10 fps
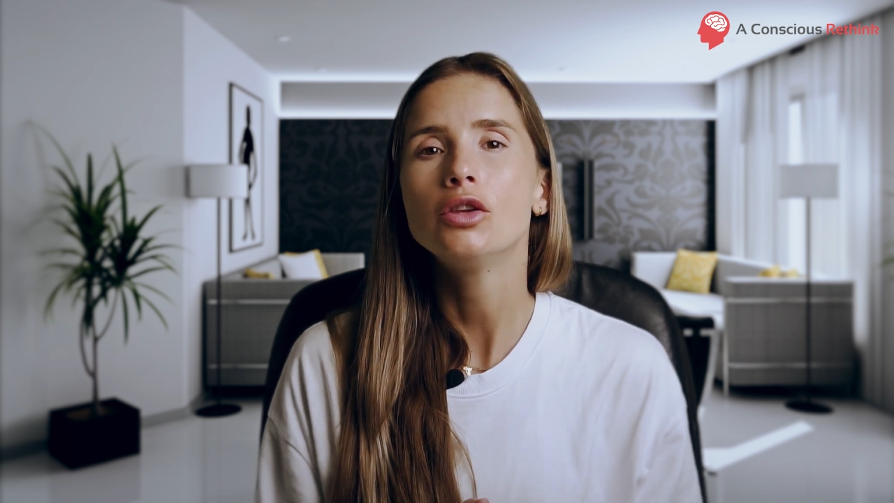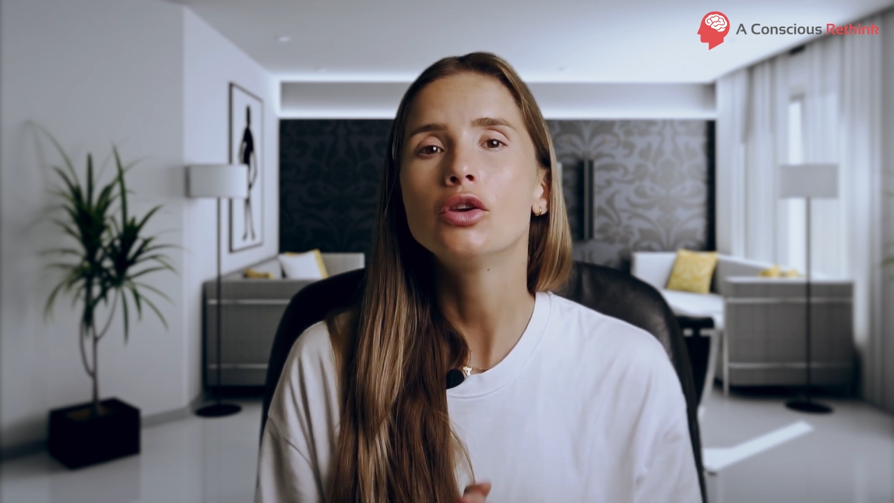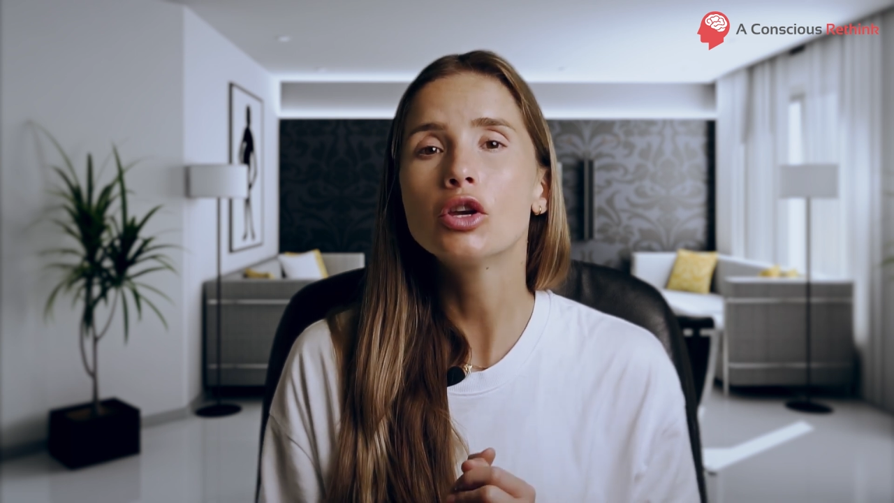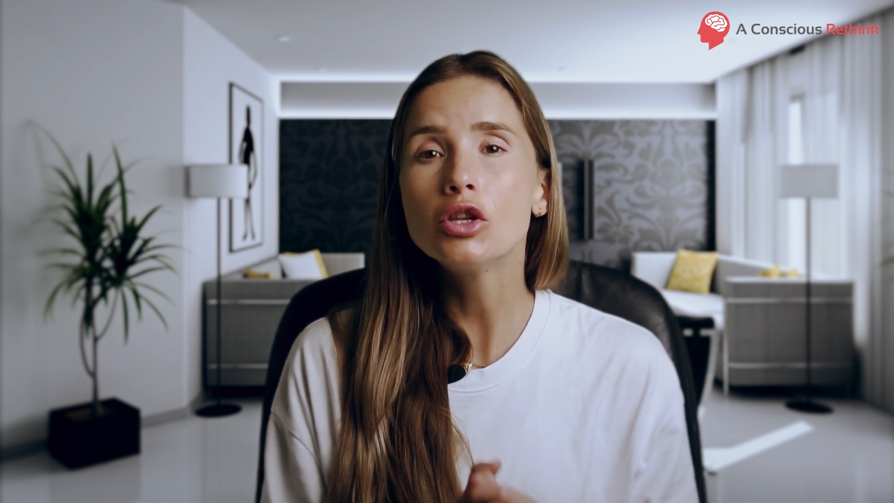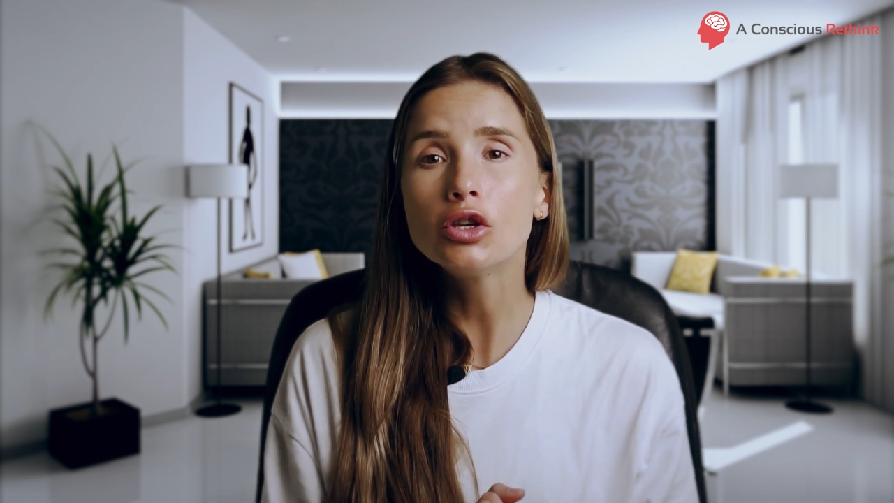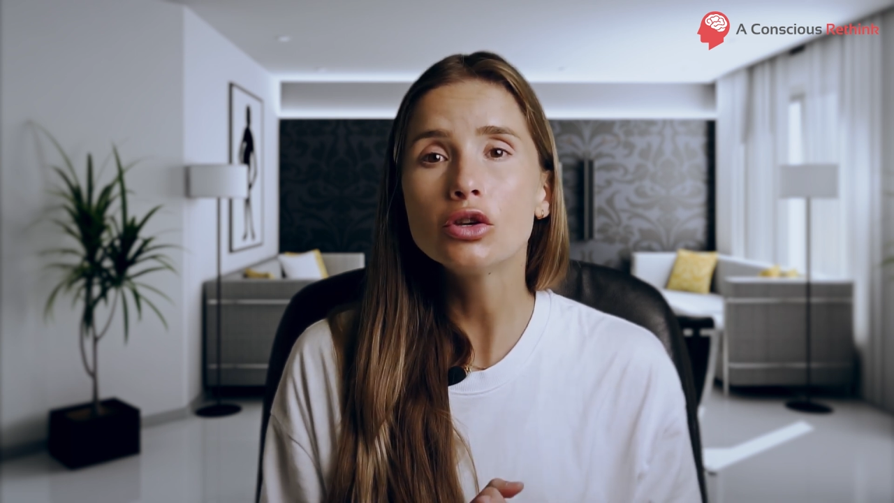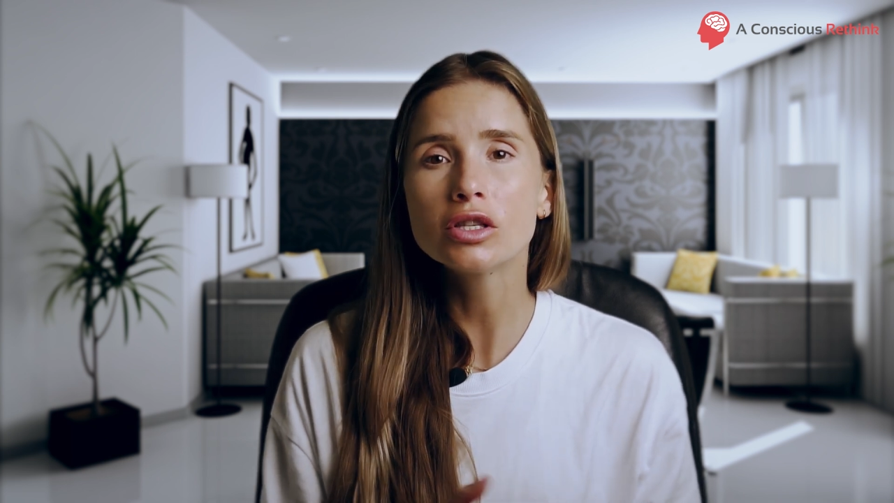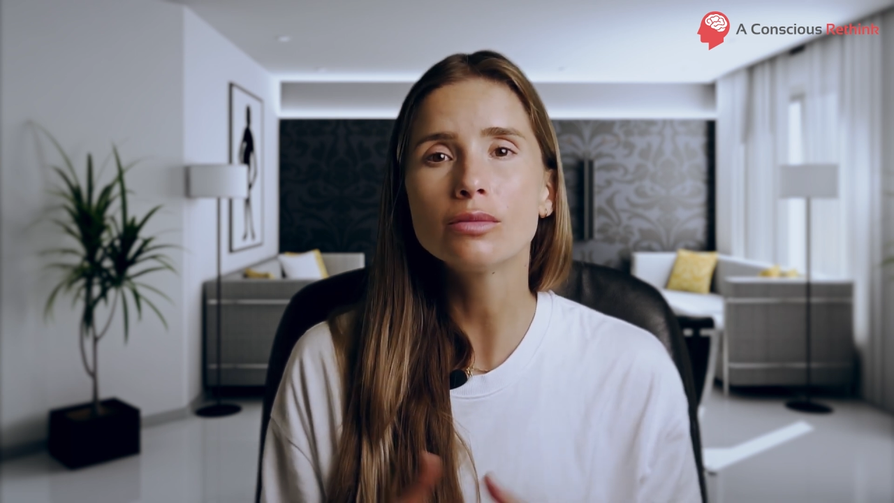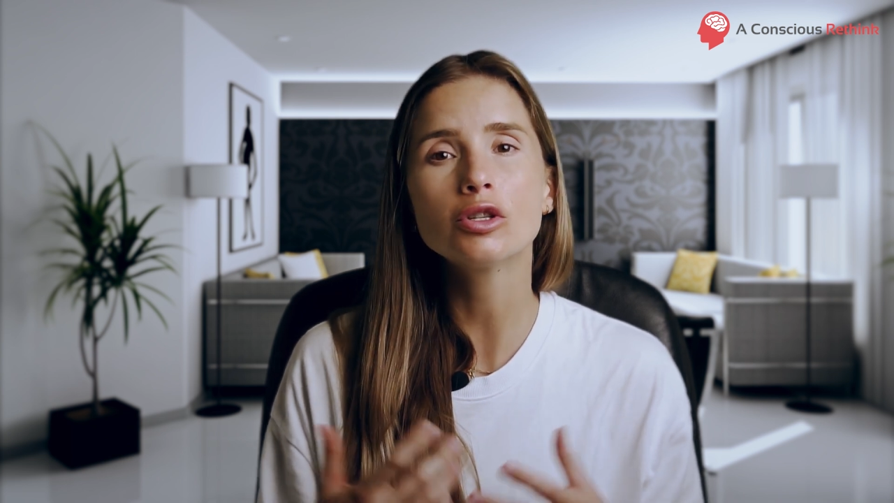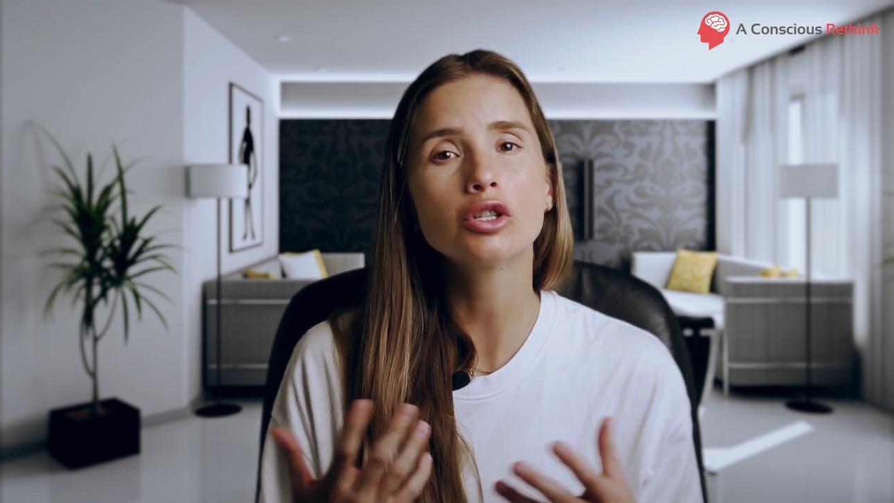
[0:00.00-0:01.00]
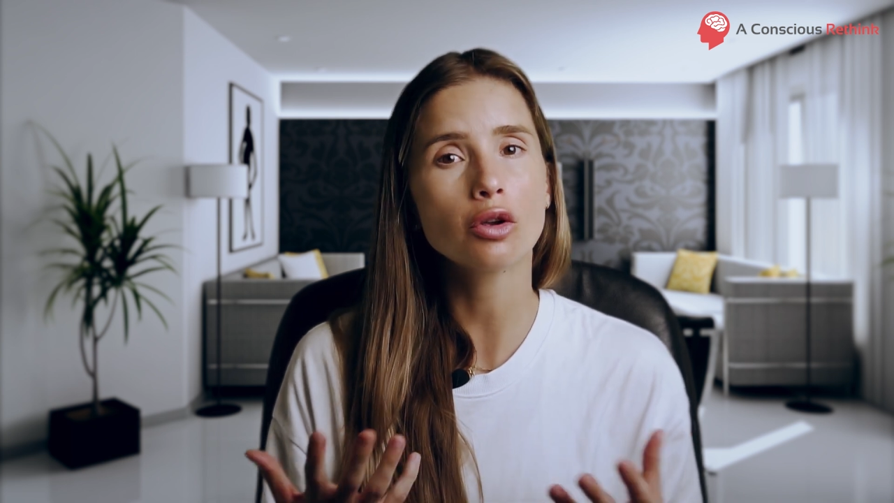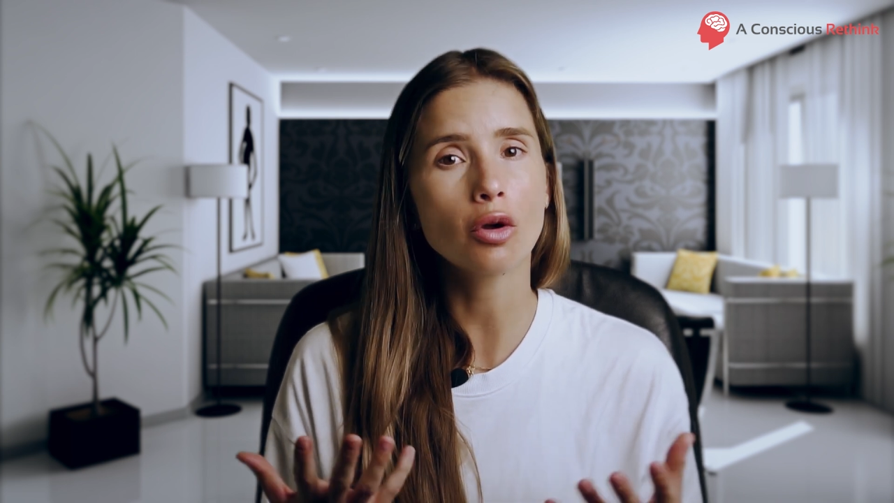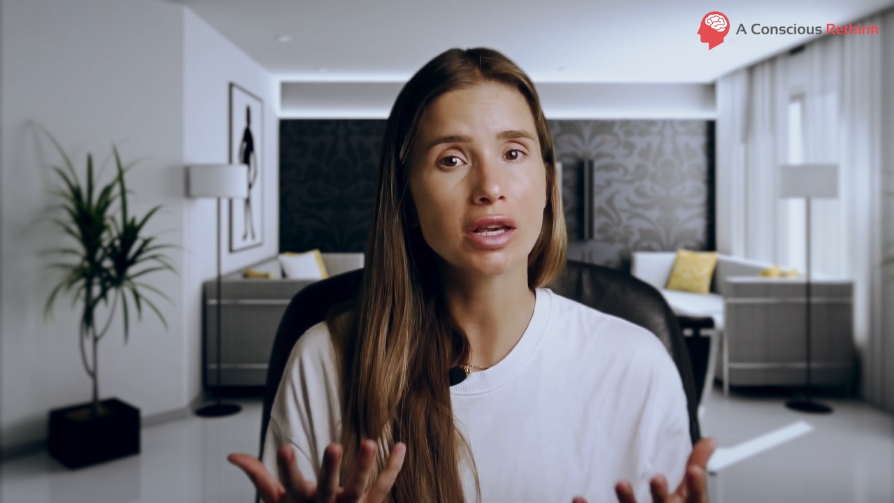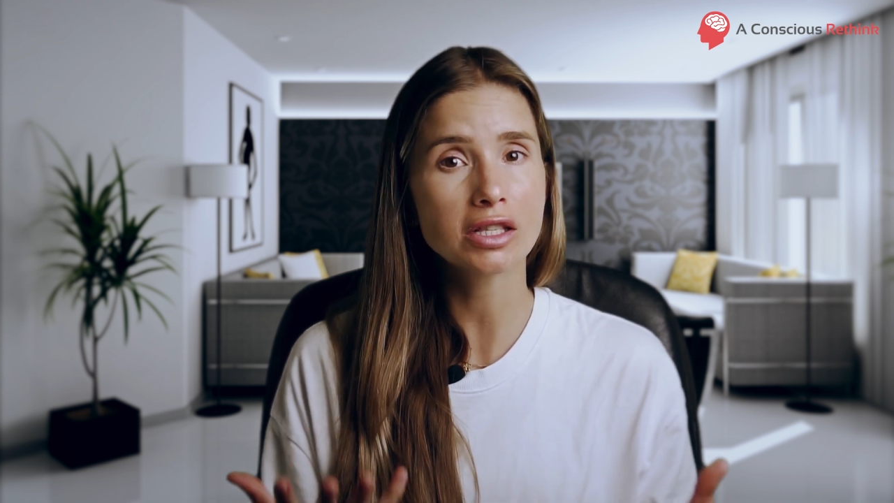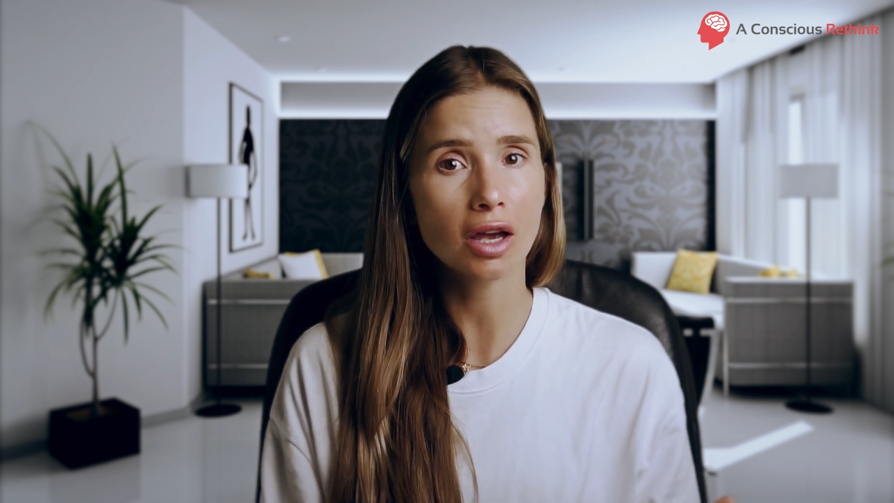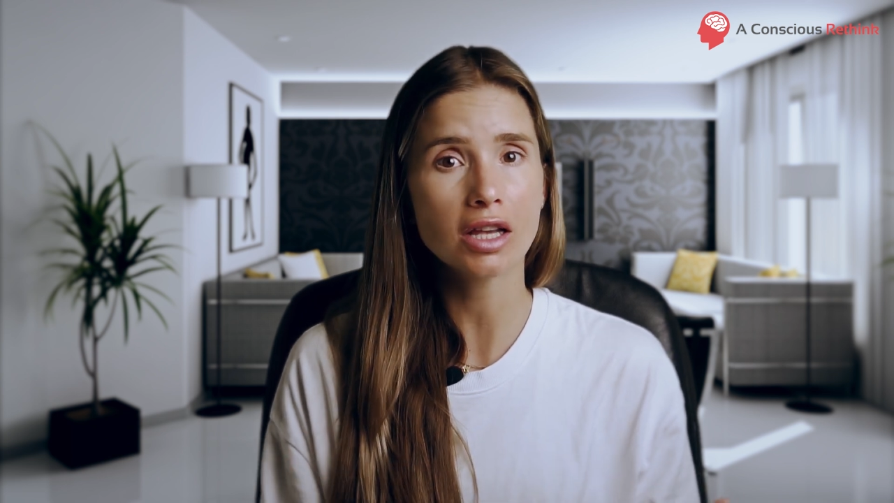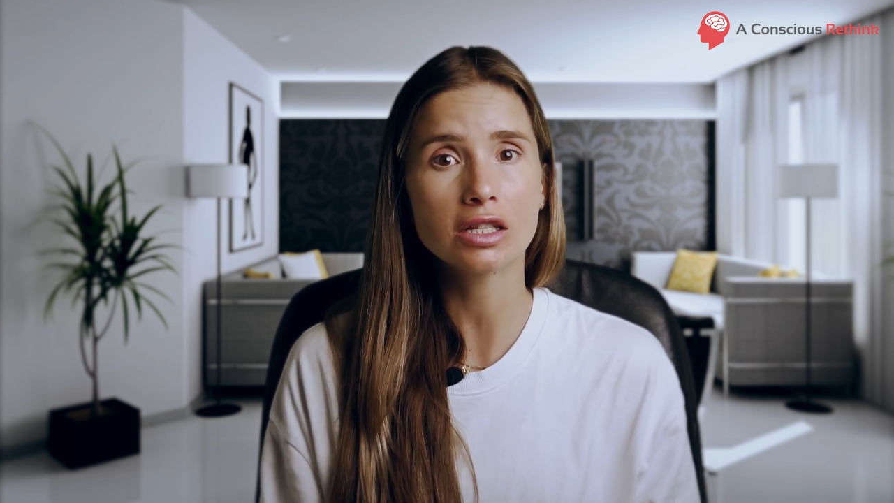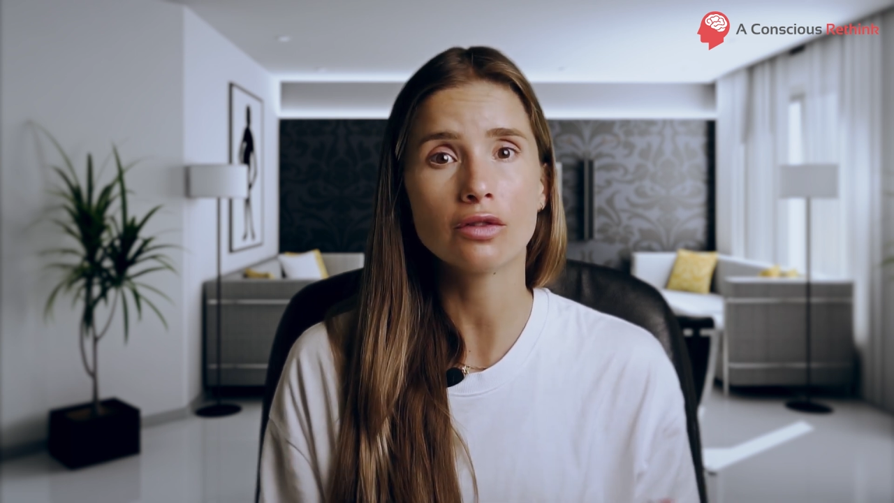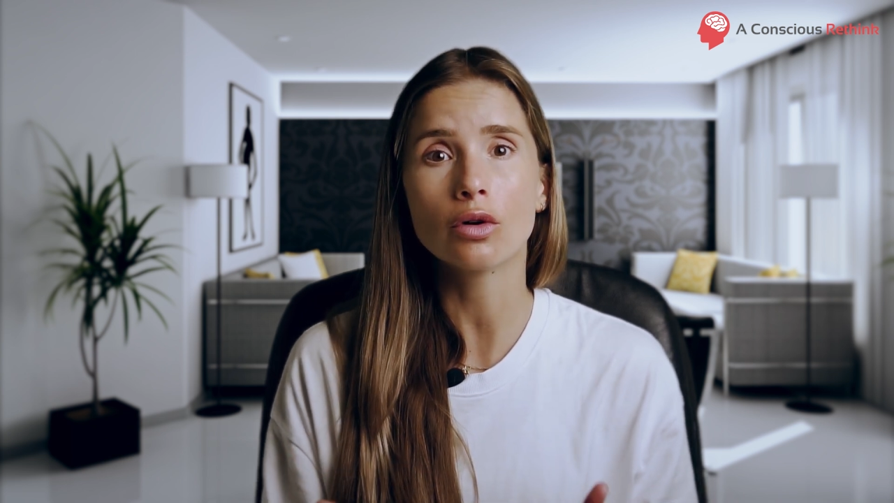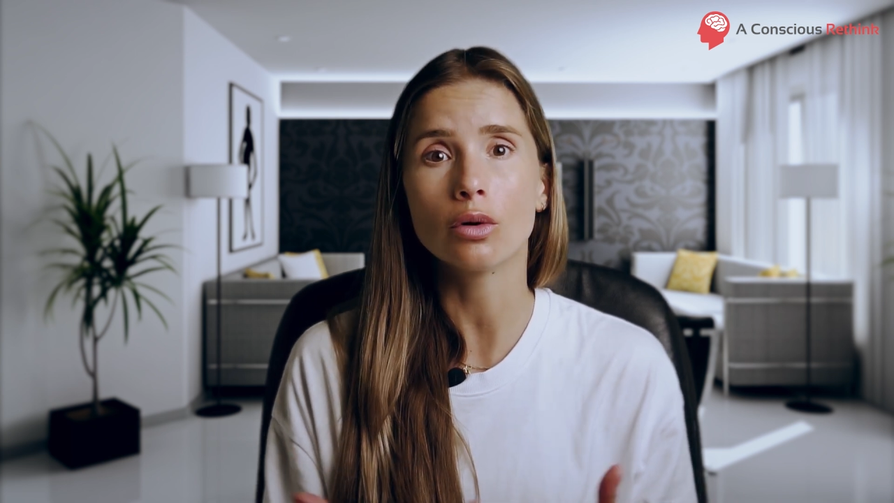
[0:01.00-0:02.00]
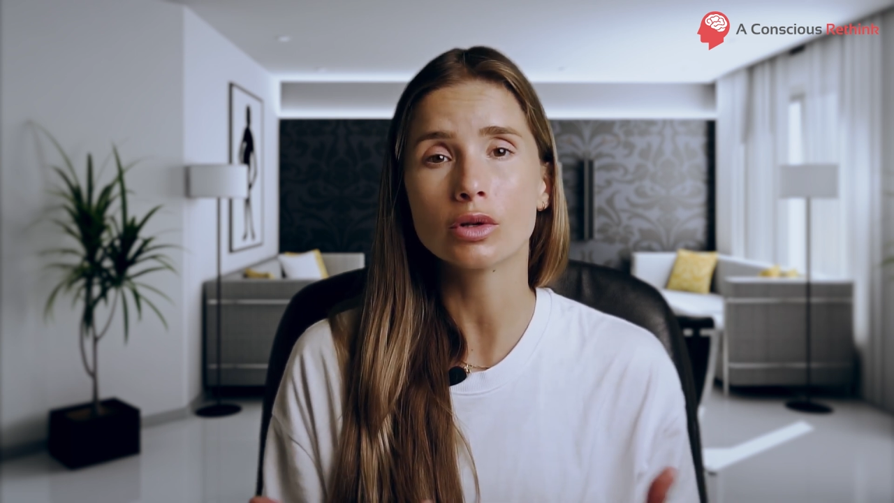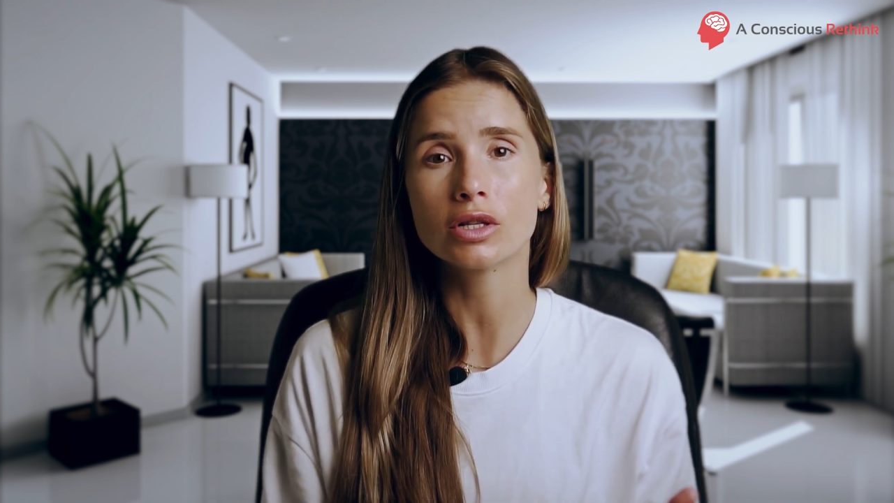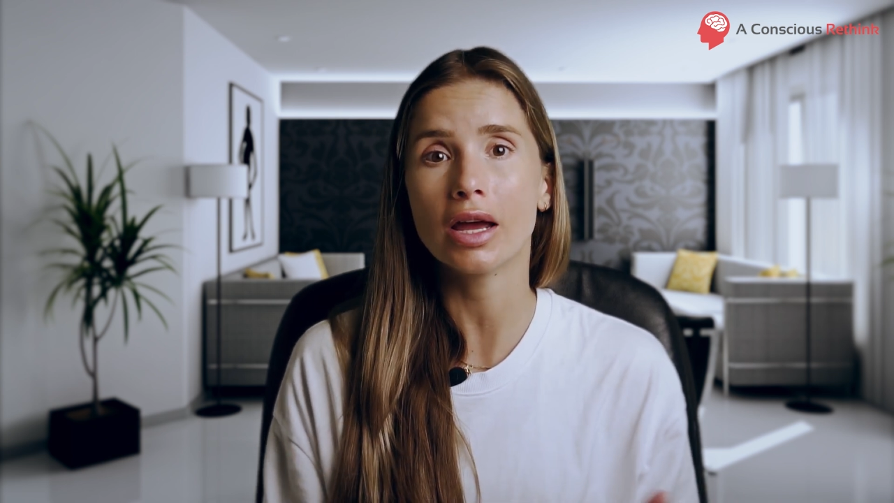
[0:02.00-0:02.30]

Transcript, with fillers: You can use them to show you're excited, of course,